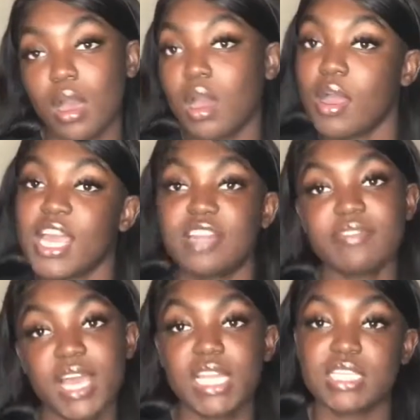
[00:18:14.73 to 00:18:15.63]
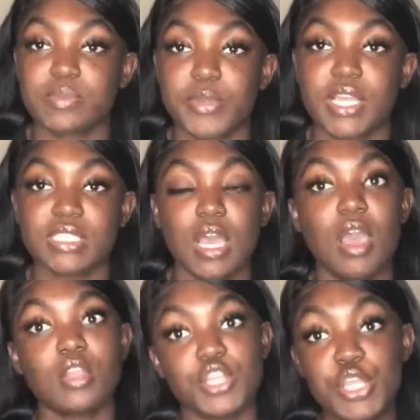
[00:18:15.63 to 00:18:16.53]
Oh, I got it from AliExpress.
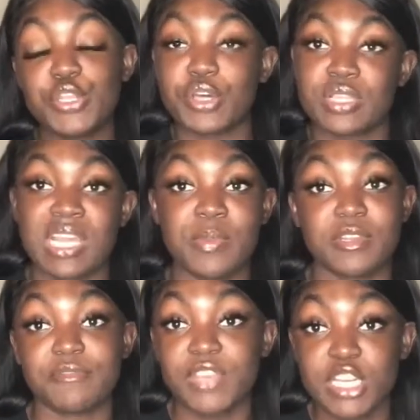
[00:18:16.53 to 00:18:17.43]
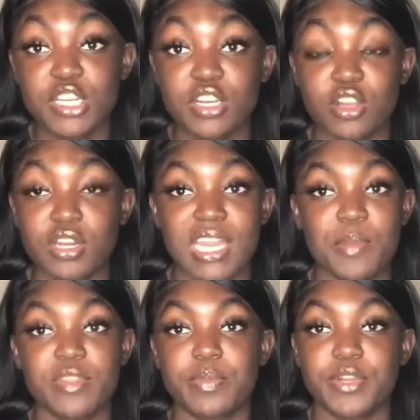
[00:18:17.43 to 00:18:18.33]
Do you know the name of the vendor or the
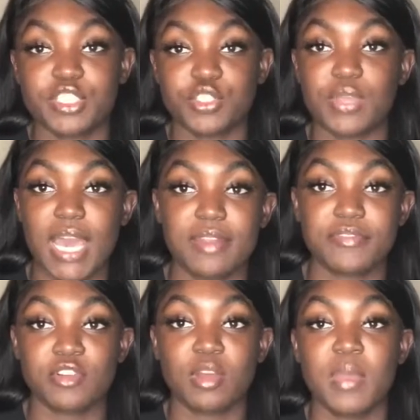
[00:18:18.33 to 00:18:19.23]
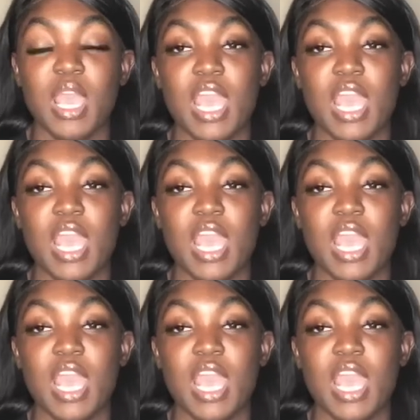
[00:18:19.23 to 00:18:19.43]
name of the person you got it from?